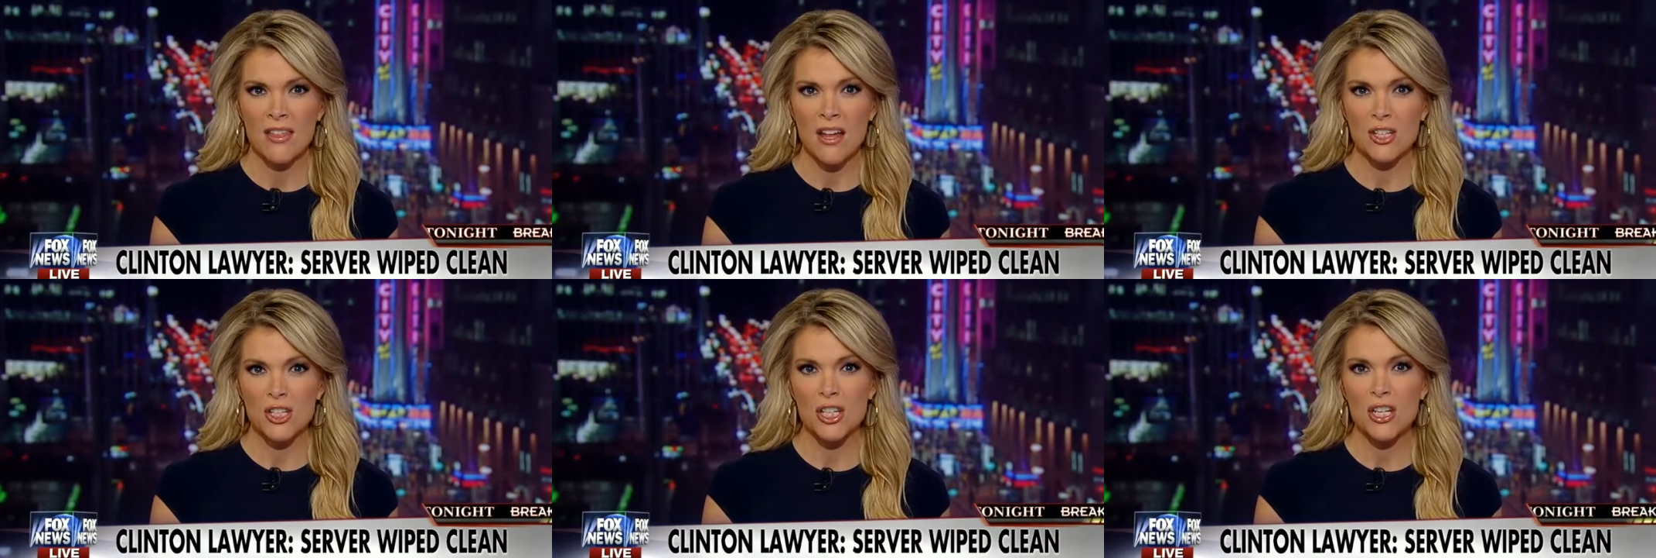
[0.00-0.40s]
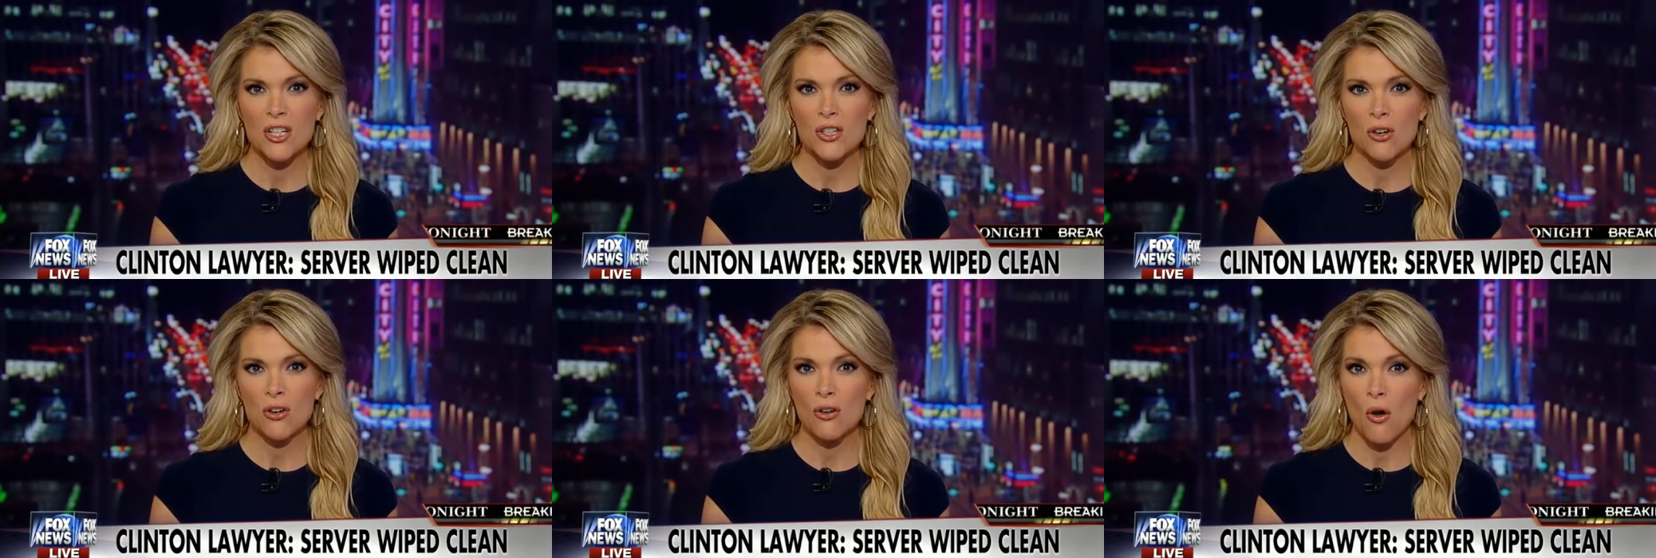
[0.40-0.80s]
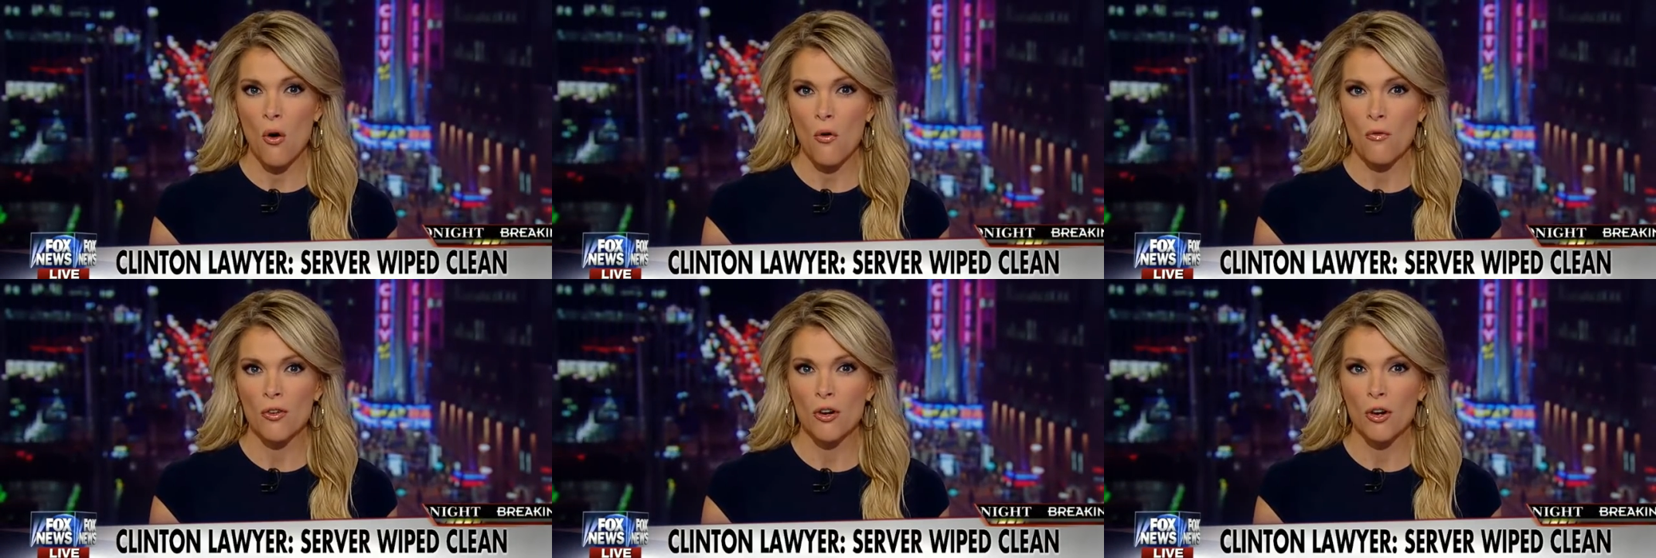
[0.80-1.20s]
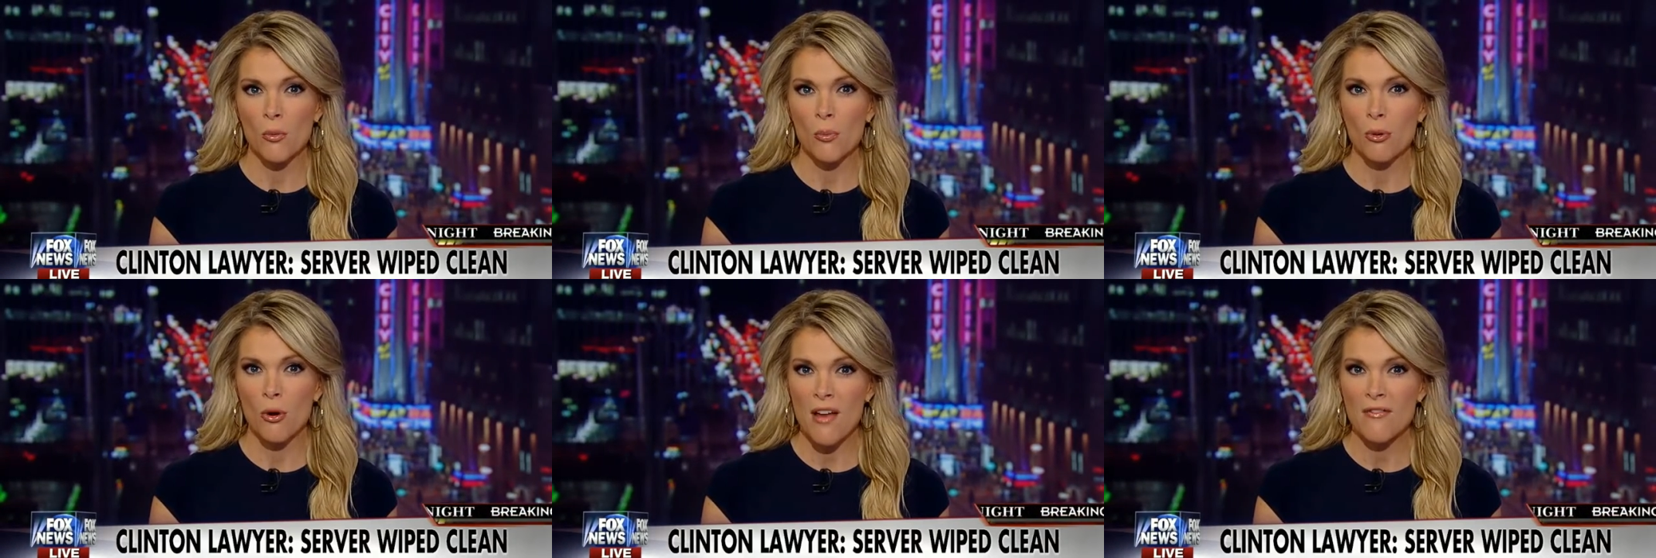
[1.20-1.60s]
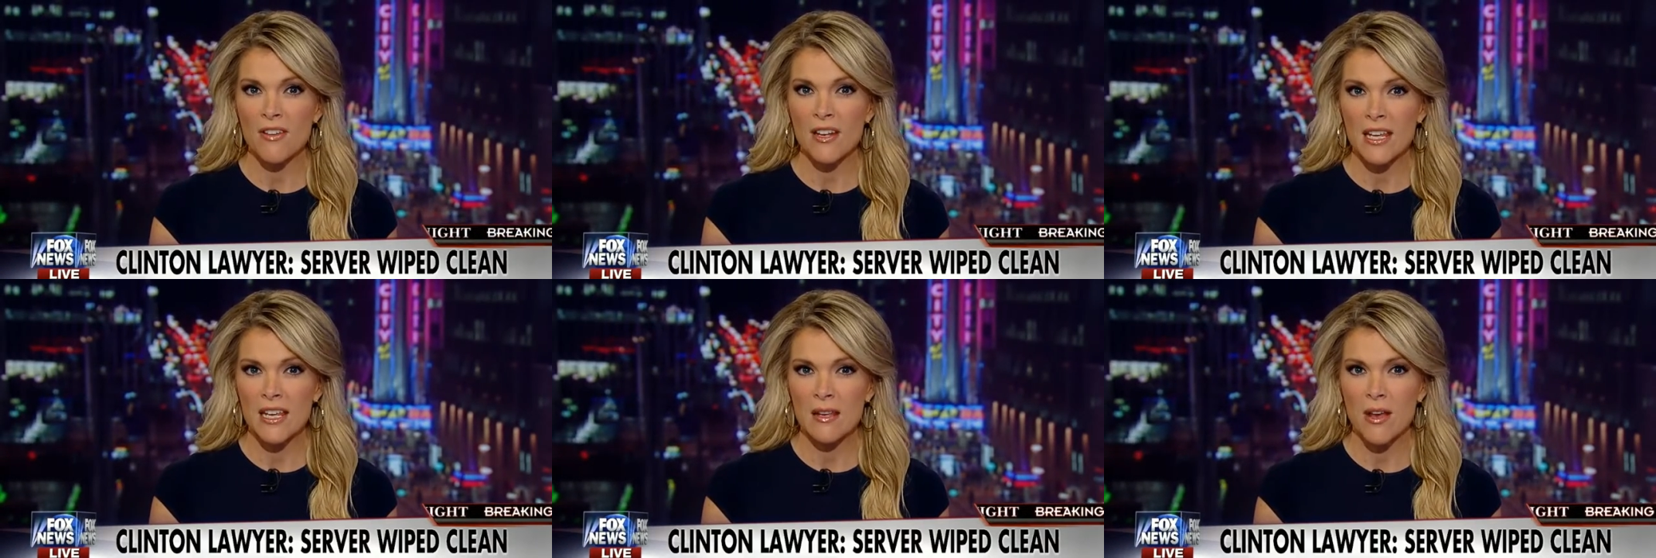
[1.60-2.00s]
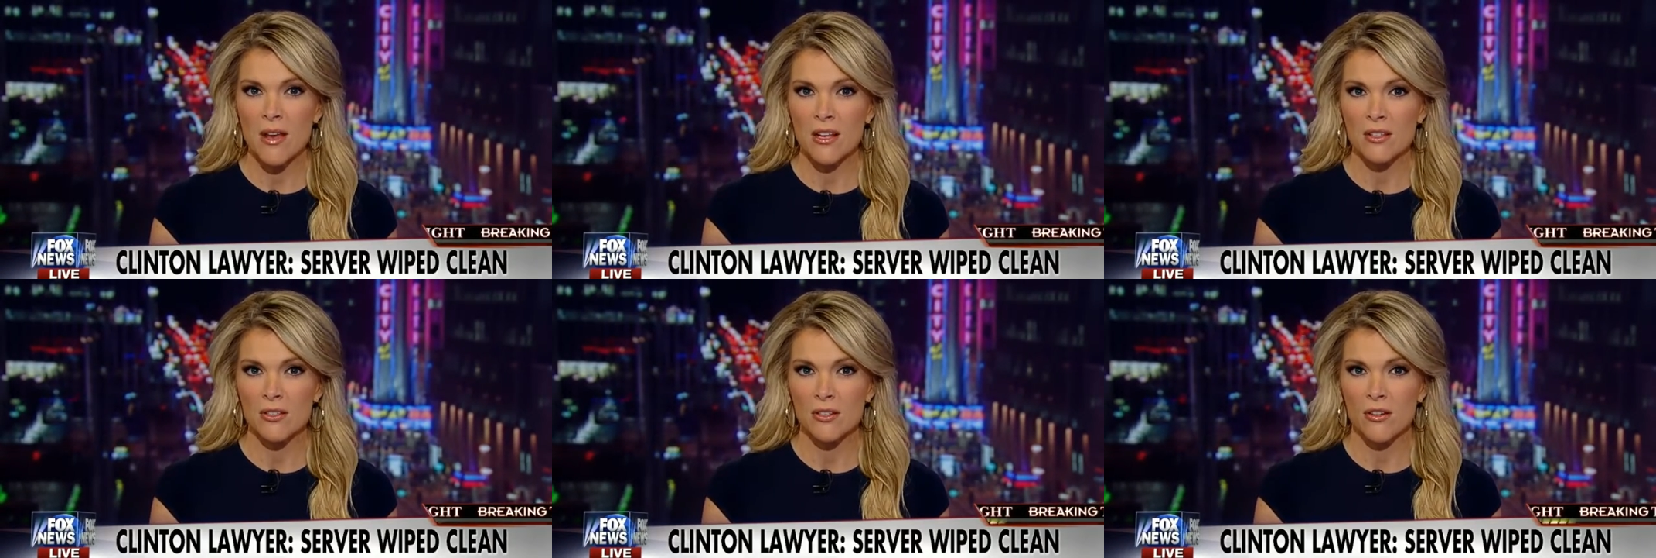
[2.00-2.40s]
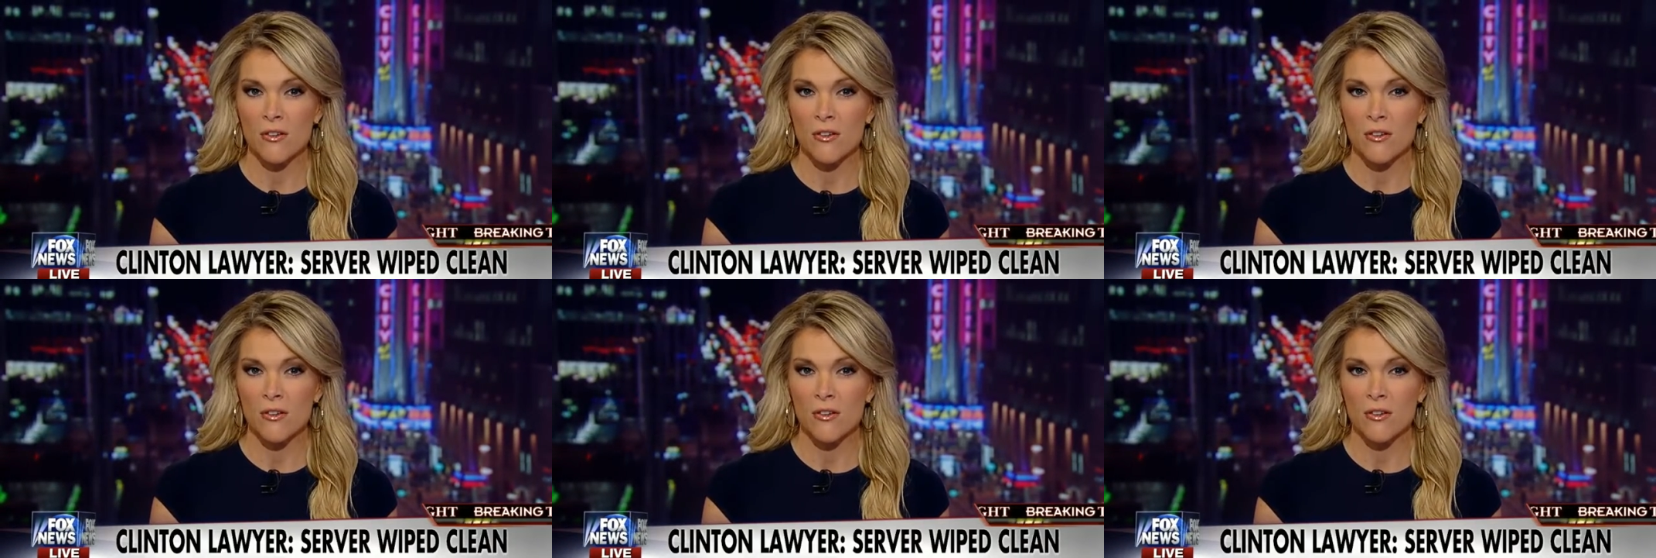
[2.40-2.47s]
that she turn over her private email